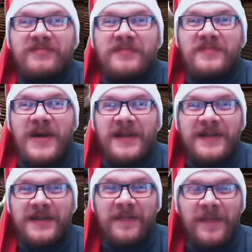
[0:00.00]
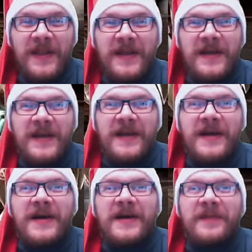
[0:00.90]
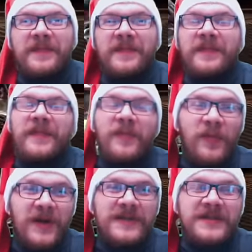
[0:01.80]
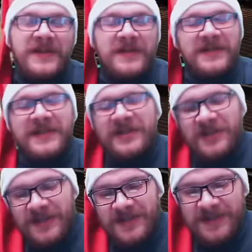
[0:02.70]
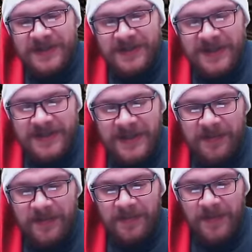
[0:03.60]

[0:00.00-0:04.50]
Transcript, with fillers: melting uh, once she's synergized up.